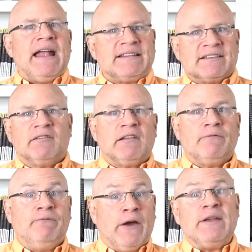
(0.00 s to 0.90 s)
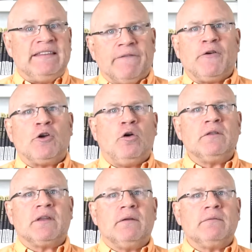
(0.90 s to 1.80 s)
It's very
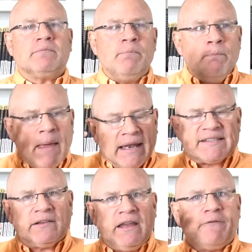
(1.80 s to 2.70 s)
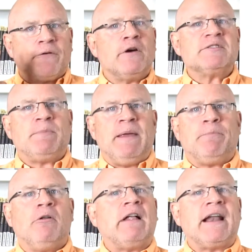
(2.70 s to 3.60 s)
difficult mentally for those
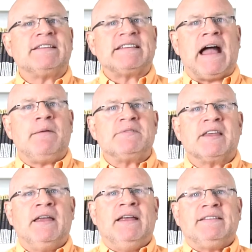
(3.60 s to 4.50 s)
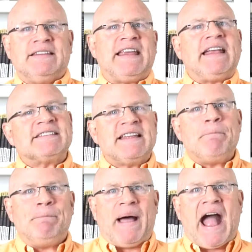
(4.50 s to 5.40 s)
people a lot of times to take a
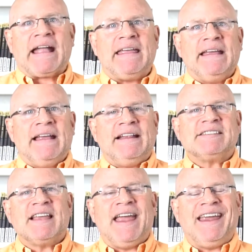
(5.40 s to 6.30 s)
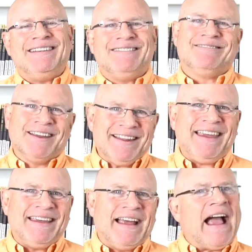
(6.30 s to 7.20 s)
step back and say,
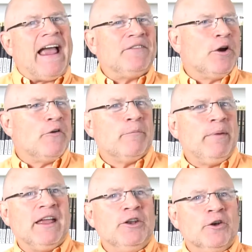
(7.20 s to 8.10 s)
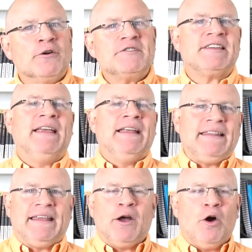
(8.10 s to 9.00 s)
really? I have to go from being a nurse
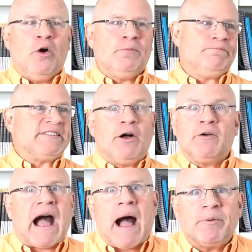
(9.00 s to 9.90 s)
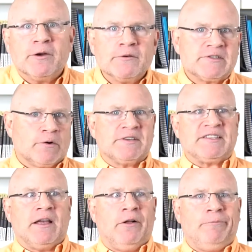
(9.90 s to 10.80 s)
to go sell copiers or
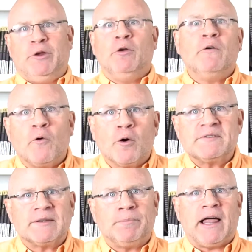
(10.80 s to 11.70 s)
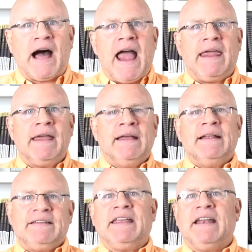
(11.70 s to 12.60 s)
sell uniform supply
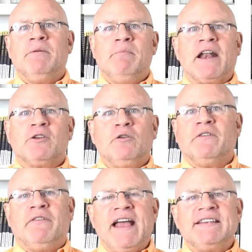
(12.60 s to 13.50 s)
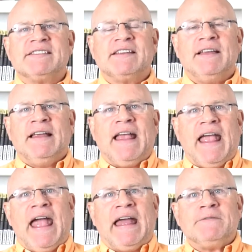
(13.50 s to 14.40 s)
to get in medical device?
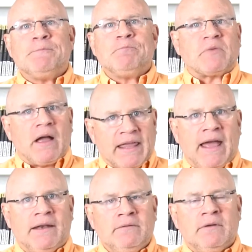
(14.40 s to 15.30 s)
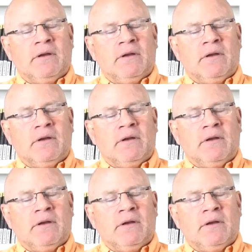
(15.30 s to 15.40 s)
And again,